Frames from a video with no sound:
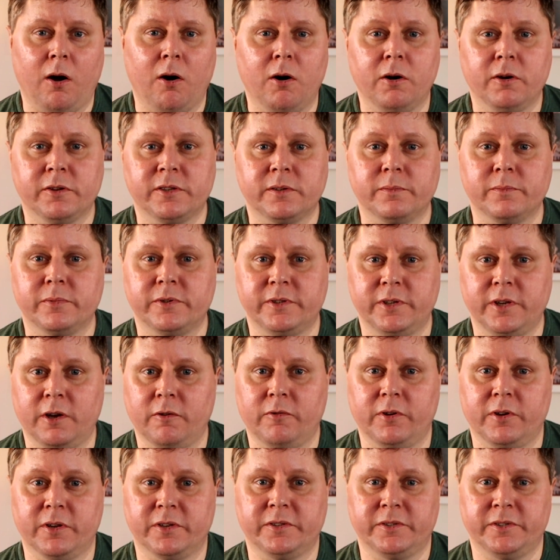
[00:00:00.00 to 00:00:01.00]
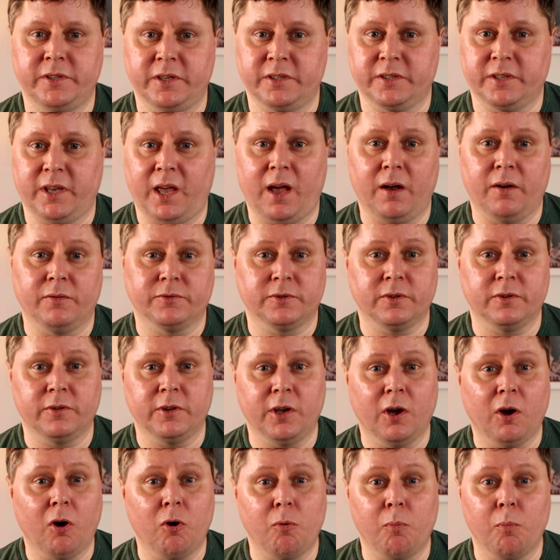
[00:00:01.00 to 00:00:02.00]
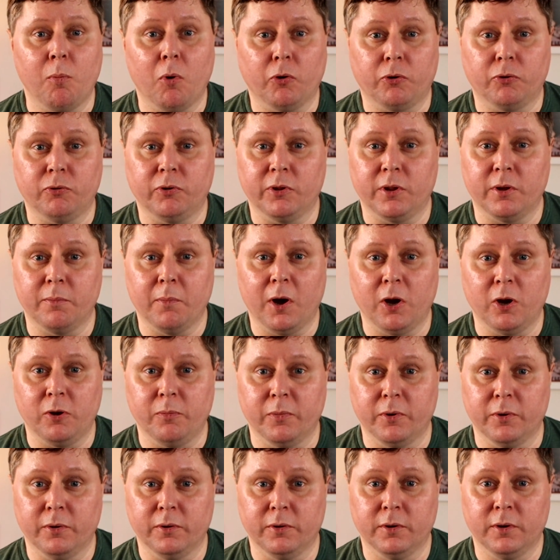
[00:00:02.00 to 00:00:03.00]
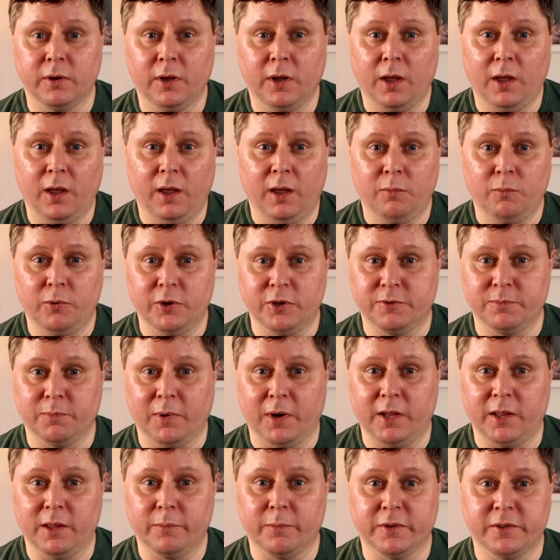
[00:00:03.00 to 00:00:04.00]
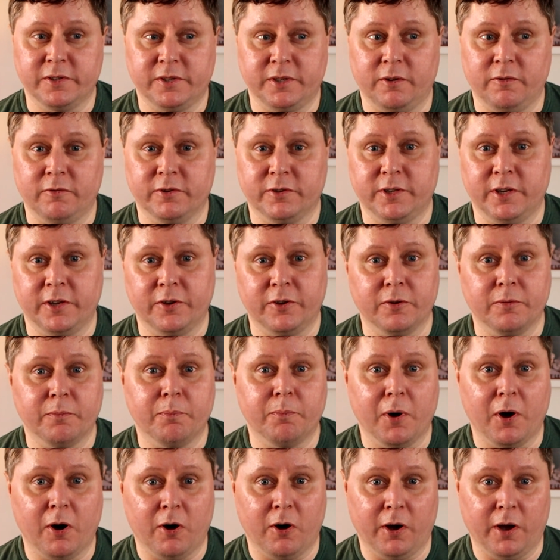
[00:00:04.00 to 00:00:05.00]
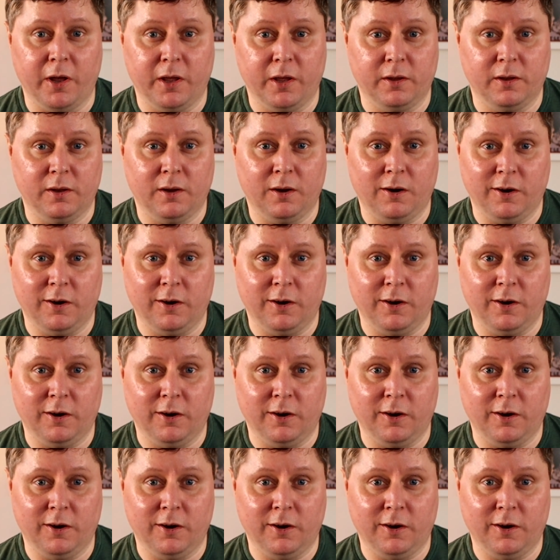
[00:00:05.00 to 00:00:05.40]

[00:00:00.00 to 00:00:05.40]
are some serious discounts on the old model at the moment, which make them a seriously good buy.